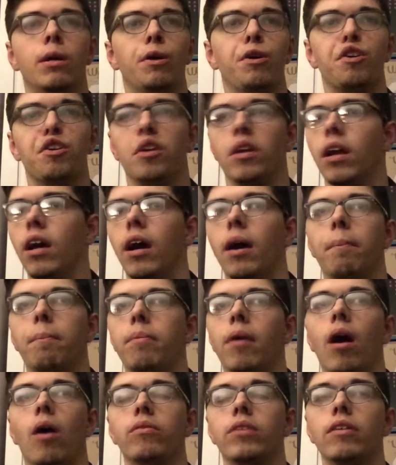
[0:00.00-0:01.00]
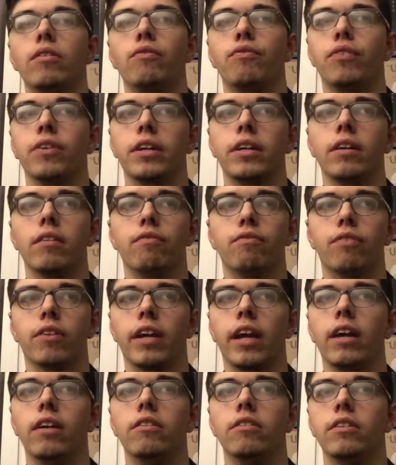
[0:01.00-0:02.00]
yeah, but I'll never
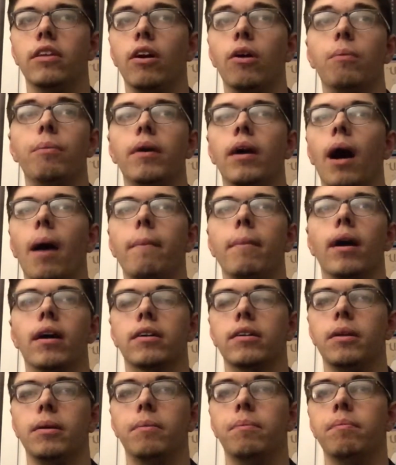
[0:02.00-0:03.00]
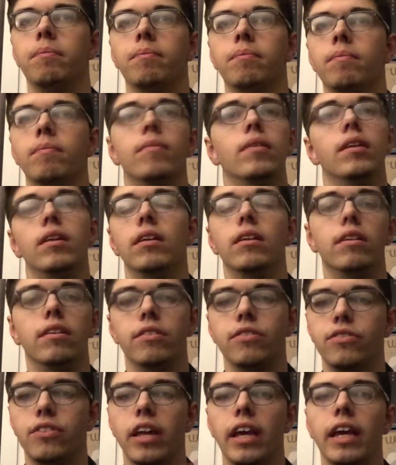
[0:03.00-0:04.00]
forget her though. But I'm not gonna
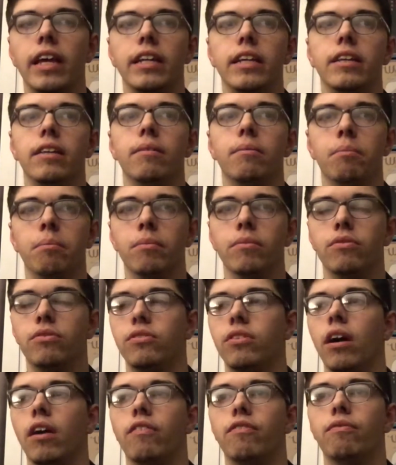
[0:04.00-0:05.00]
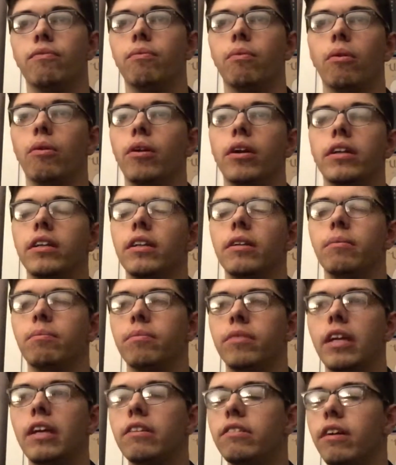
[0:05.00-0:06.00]
say any stuff or any
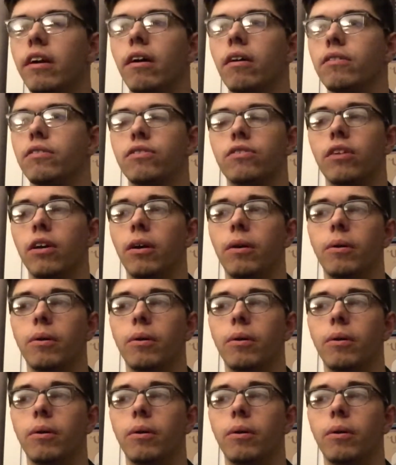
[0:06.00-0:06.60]
details.